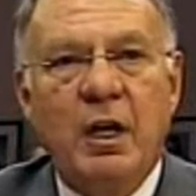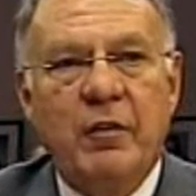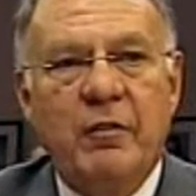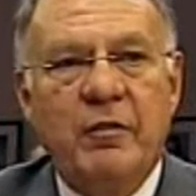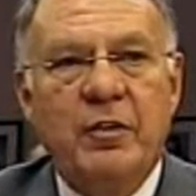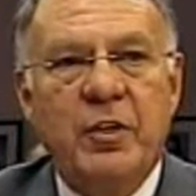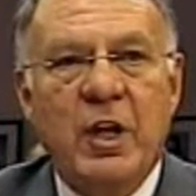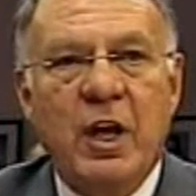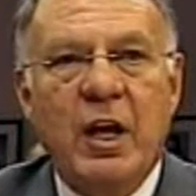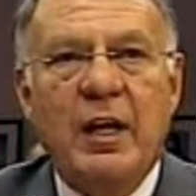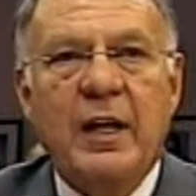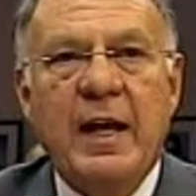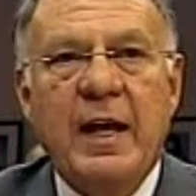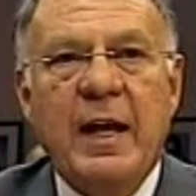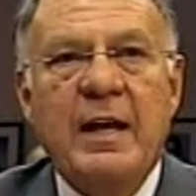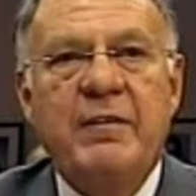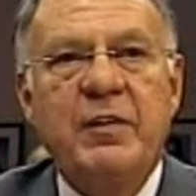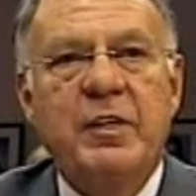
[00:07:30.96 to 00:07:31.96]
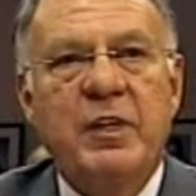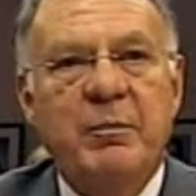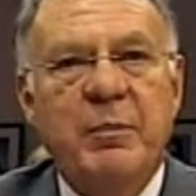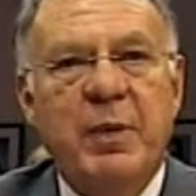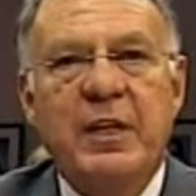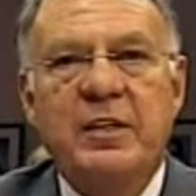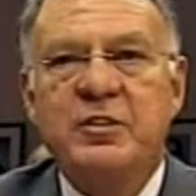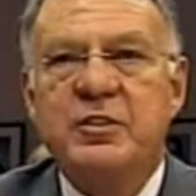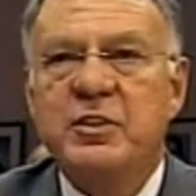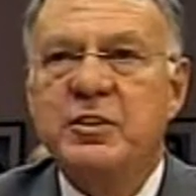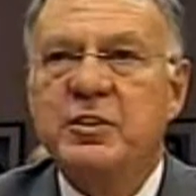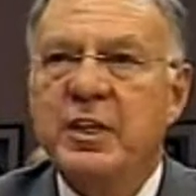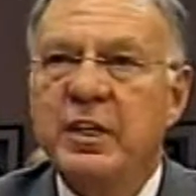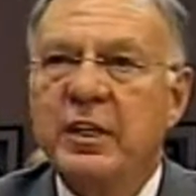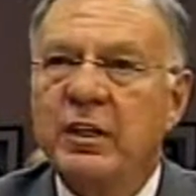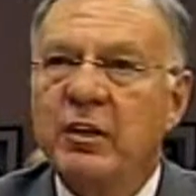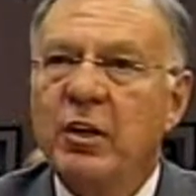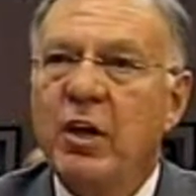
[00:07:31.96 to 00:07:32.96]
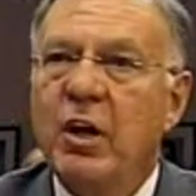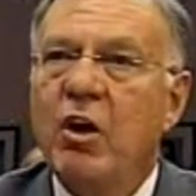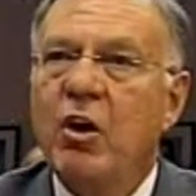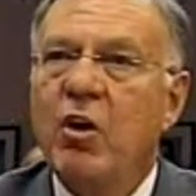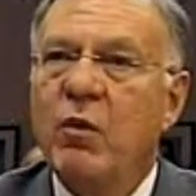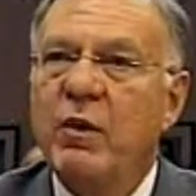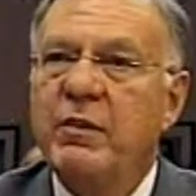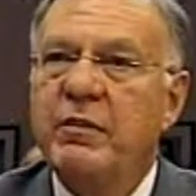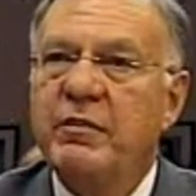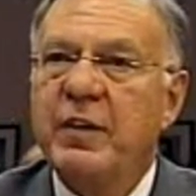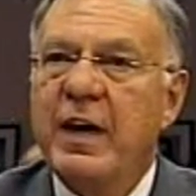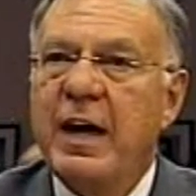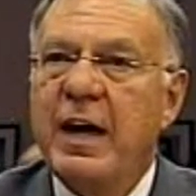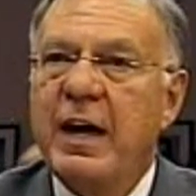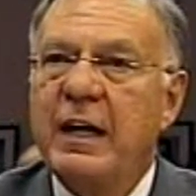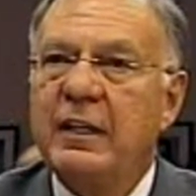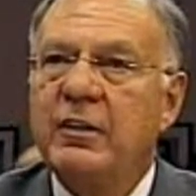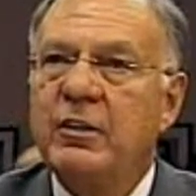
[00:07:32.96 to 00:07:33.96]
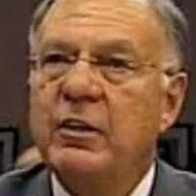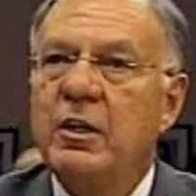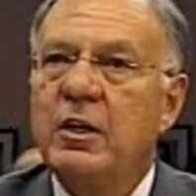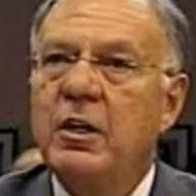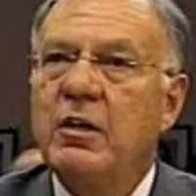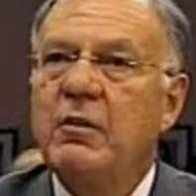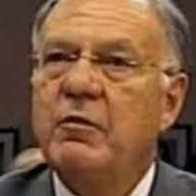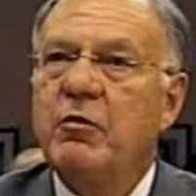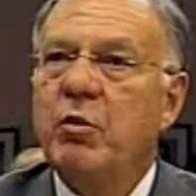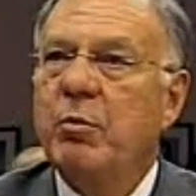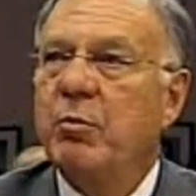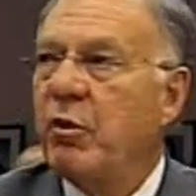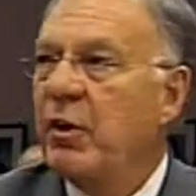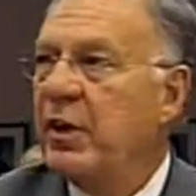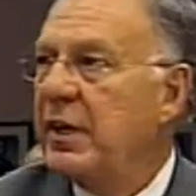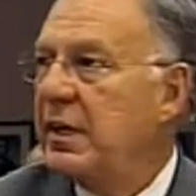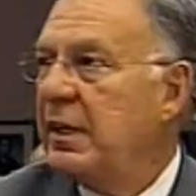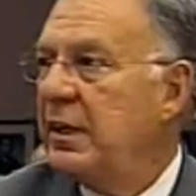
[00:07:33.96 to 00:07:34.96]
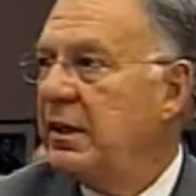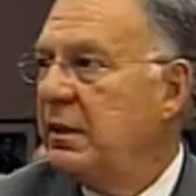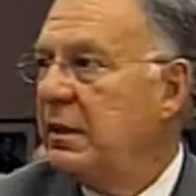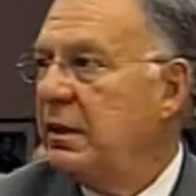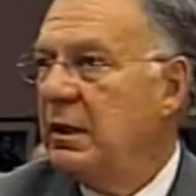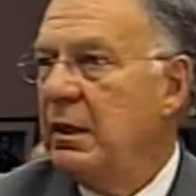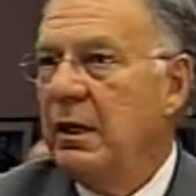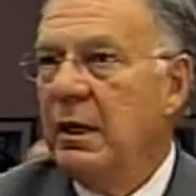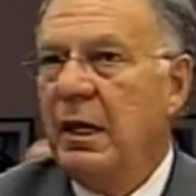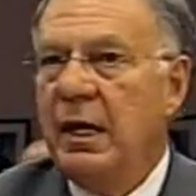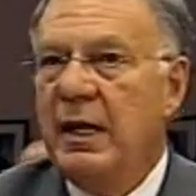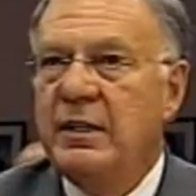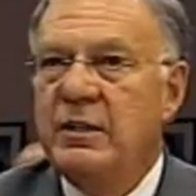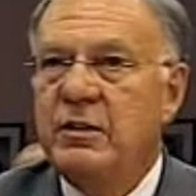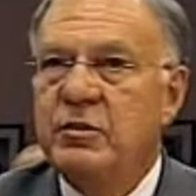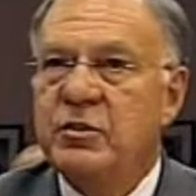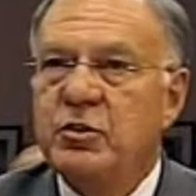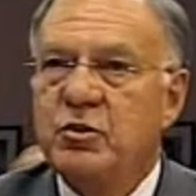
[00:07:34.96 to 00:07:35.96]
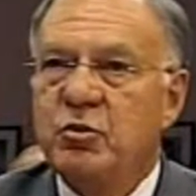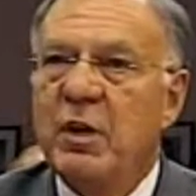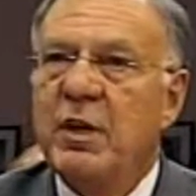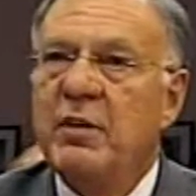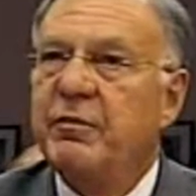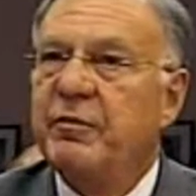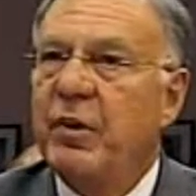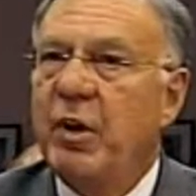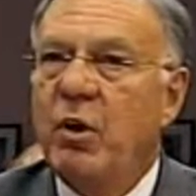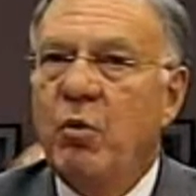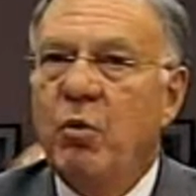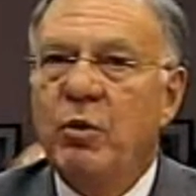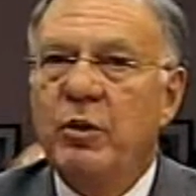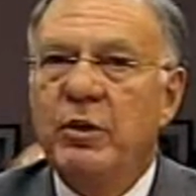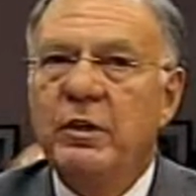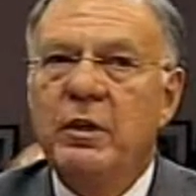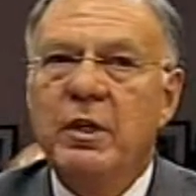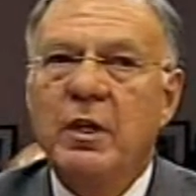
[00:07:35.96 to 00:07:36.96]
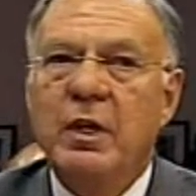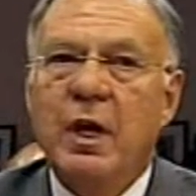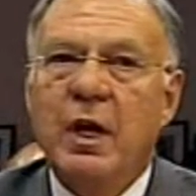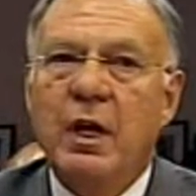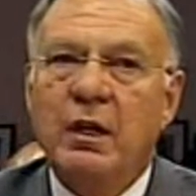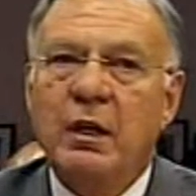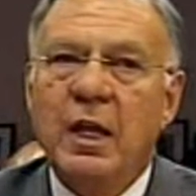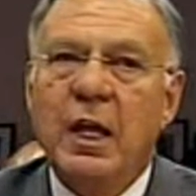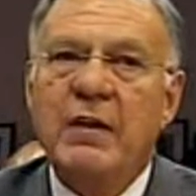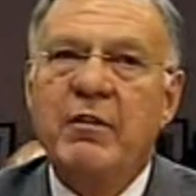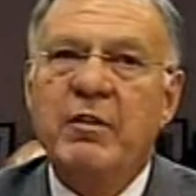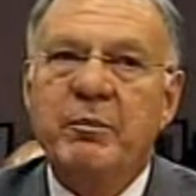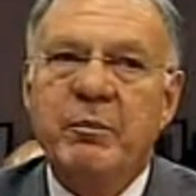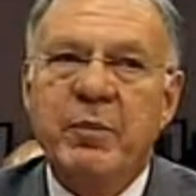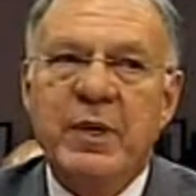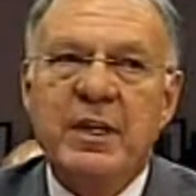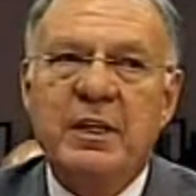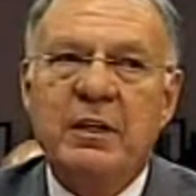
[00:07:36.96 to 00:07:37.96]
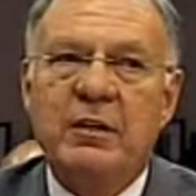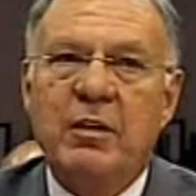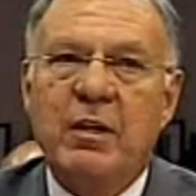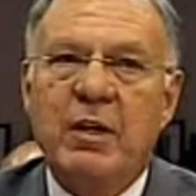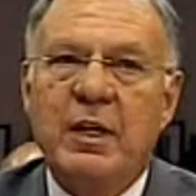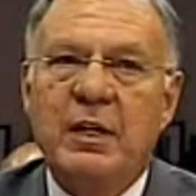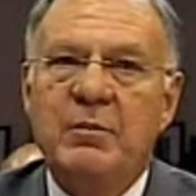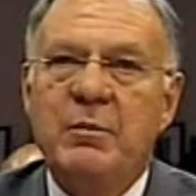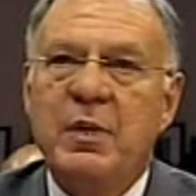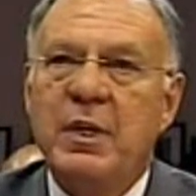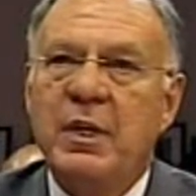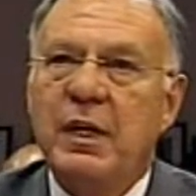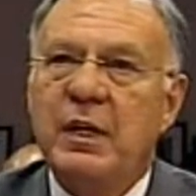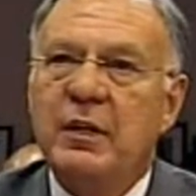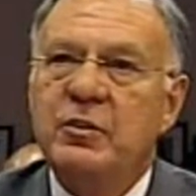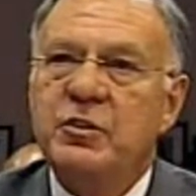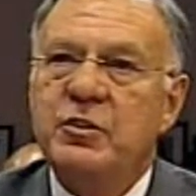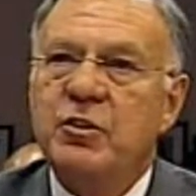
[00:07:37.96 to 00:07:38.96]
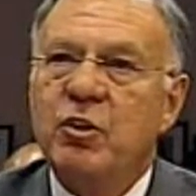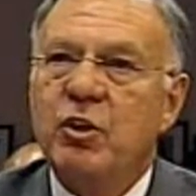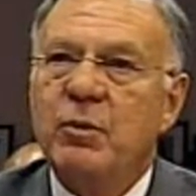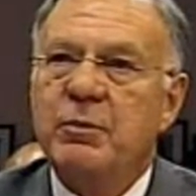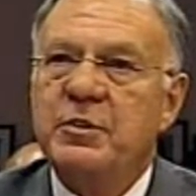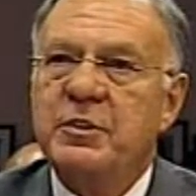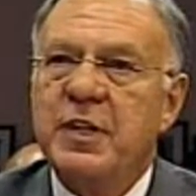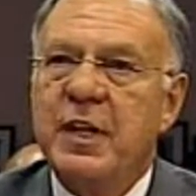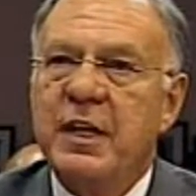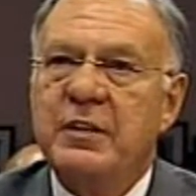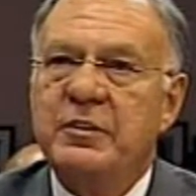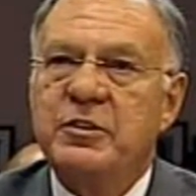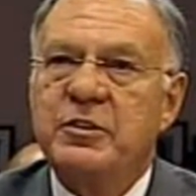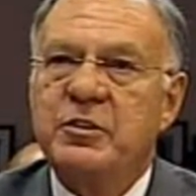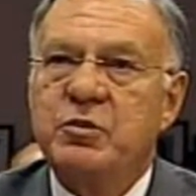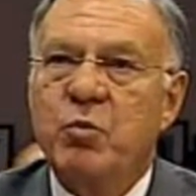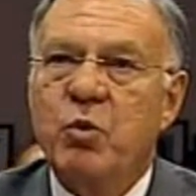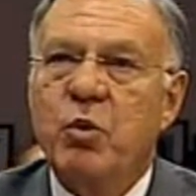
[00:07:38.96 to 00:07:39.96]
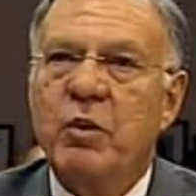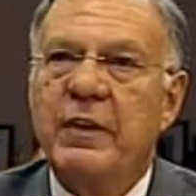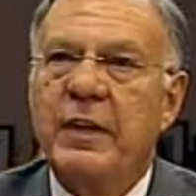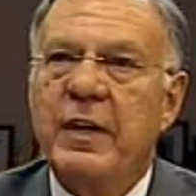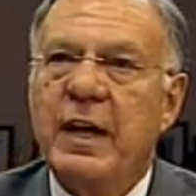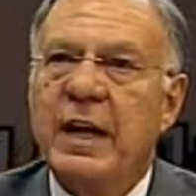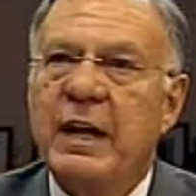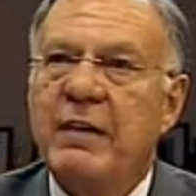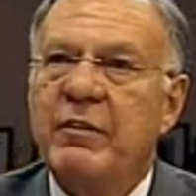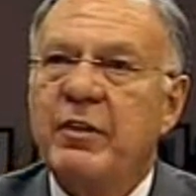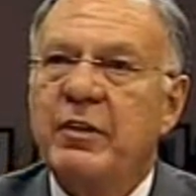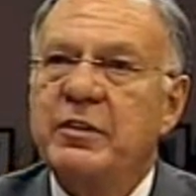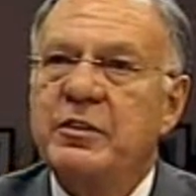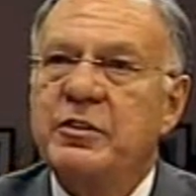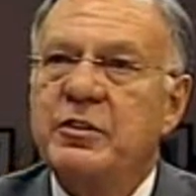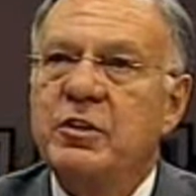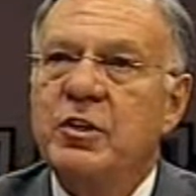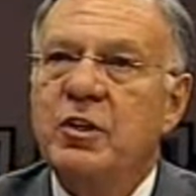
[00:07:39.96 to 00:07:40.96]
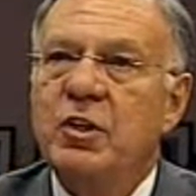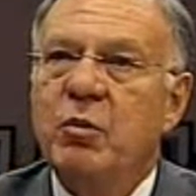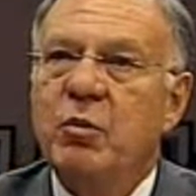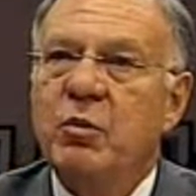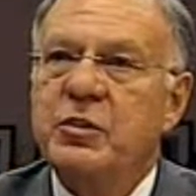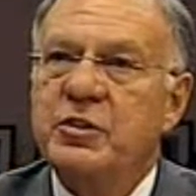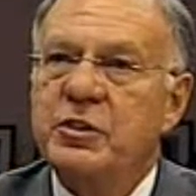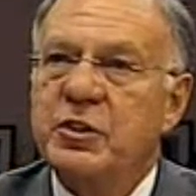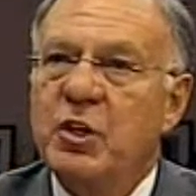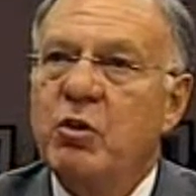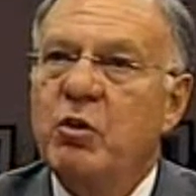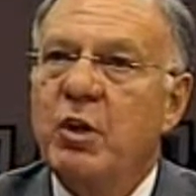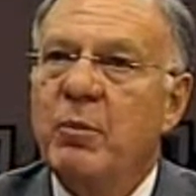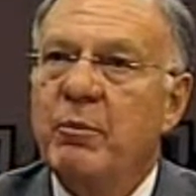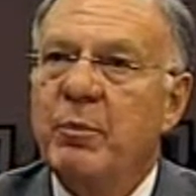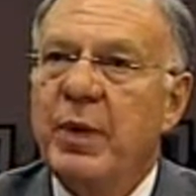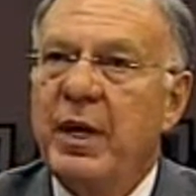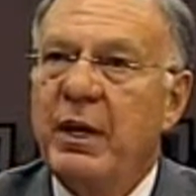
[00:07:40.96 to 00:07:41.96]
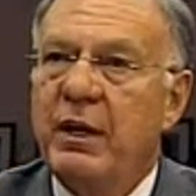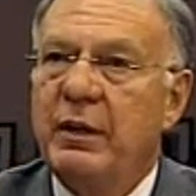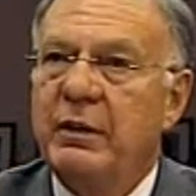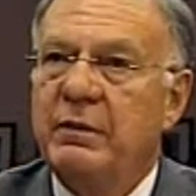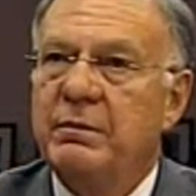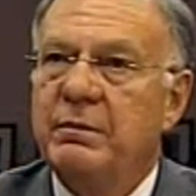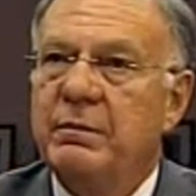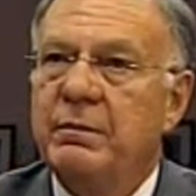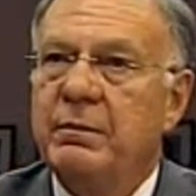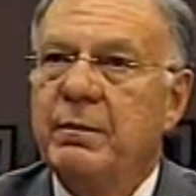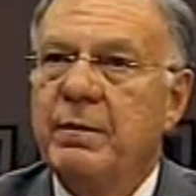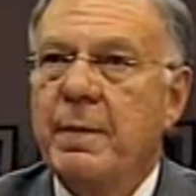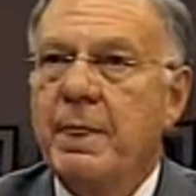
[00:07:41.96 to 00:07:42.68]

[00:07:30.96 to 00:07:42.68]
of not having a basis in law and fact for bringing a straightforward 11B claim in circumstances where the evidence was so compelling.